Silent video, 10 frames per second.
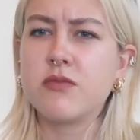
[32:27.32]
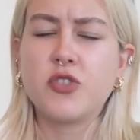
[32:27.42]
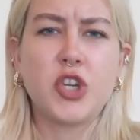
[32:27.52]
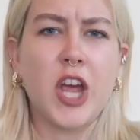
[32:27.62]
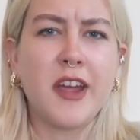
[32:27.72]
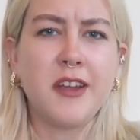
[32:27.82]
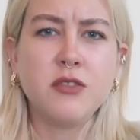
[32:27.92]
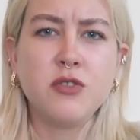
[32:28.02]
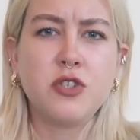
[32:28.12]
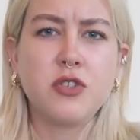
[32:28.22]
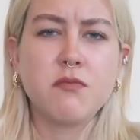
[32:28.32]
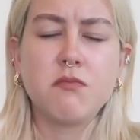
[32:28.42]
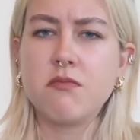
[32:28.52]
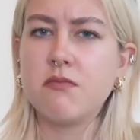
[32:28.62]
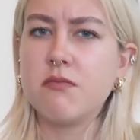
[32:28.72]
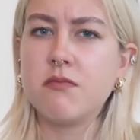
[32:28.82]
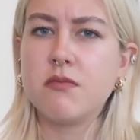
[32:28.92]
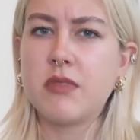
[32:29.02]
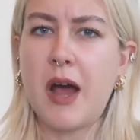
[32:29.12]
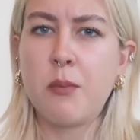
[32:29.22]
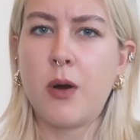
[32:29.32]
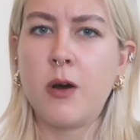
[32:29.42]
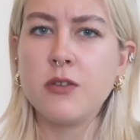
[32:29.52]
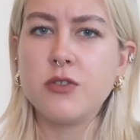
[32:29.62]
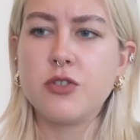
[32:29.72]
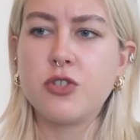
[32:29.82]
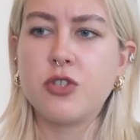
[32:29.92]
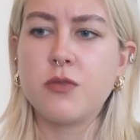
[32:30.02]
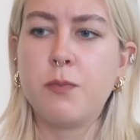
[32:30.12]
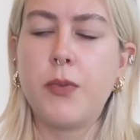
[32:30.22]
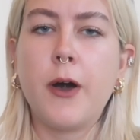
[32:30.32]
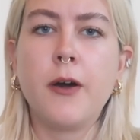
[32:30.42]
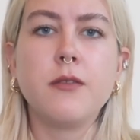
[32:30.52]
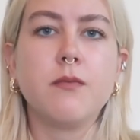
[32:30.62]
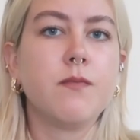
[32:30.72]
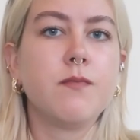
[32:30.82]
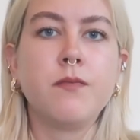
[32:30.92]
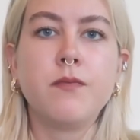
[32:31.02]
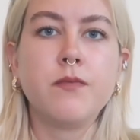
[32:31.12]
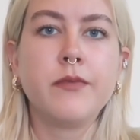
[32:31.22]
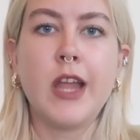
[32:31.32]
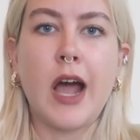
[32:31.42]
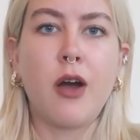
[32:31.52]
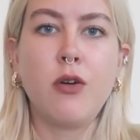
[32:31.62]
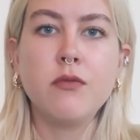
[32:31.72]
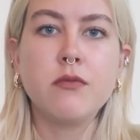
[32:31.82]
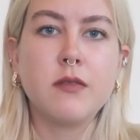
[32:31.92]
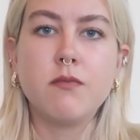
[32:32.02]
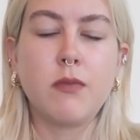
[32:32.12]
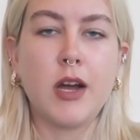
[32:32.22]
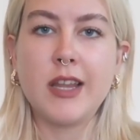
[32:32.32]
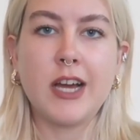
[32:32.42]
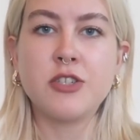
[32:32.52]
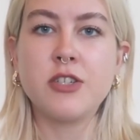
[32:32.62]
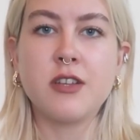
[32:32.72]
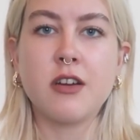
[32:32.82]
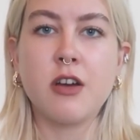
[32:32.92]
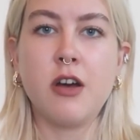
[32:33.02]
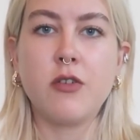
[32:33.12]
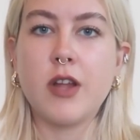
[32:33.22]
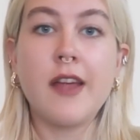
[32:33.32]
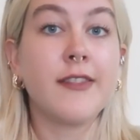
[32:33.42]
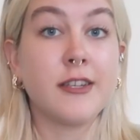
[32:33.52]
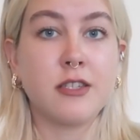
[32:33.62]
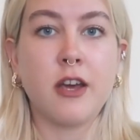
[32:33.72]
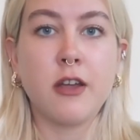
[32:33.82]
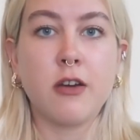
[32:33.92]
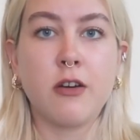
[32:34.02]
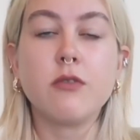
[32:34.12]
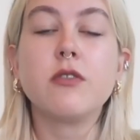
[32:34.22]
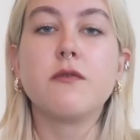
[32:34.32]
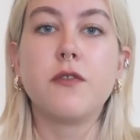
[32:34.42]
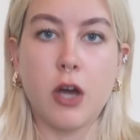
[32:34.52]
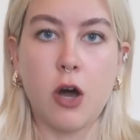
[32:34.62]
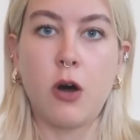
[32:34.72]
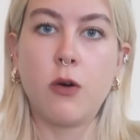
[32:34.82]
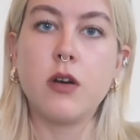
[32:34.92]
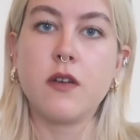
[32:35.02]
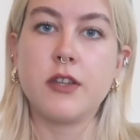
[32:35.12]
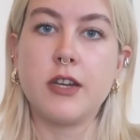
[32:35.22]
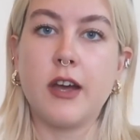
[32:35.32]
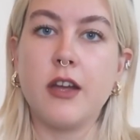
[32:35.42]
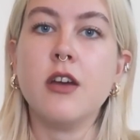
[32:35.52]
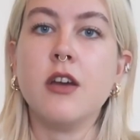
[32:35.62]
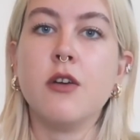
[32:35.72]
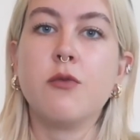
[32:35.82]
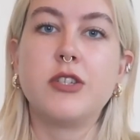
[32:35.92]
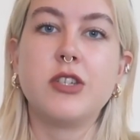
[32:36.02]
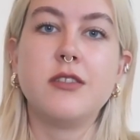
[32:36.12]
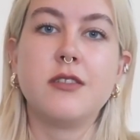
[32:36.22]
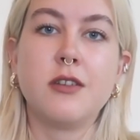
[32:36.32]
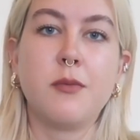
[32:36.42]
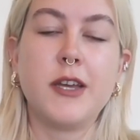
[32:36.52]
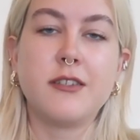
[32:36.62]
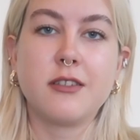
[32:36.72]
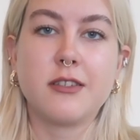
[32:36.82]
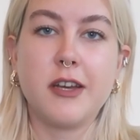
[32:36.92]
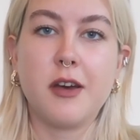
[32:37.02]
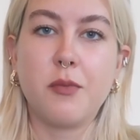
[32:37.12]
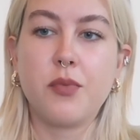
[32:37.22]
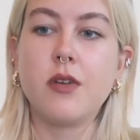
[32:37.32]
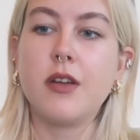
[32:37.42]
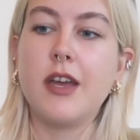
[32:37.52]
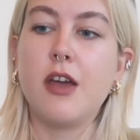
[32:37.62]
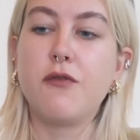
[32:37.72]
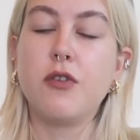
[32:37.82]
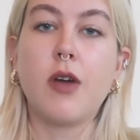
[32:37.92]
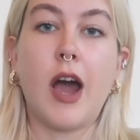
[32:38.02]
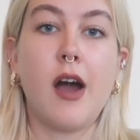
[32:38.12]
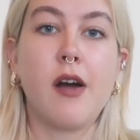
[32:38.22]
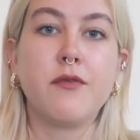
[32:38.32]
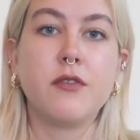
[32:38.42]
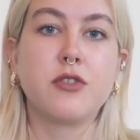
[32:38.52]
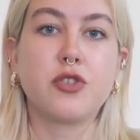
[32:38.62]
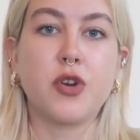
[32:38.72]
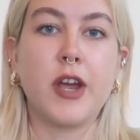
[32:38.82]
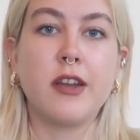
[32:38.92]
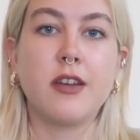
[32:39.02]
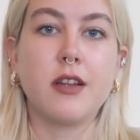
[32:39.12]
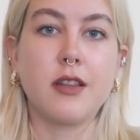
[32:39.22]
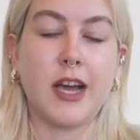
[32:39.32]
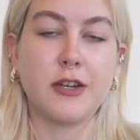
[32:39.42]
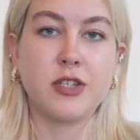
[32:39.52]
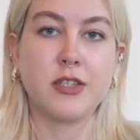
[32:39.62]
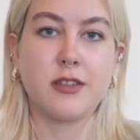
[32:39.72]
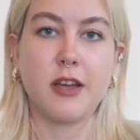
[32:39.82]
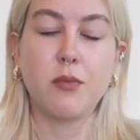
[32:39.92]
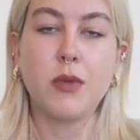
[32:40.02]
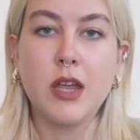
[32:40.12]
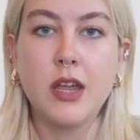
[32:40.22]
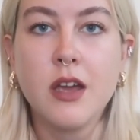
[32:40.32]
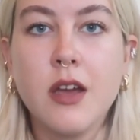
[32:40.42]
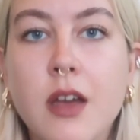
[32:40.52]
change that much, but now my lashes are curled and they stay curled for the whole of the day, which is an amazing tip if you have straight lashes like me.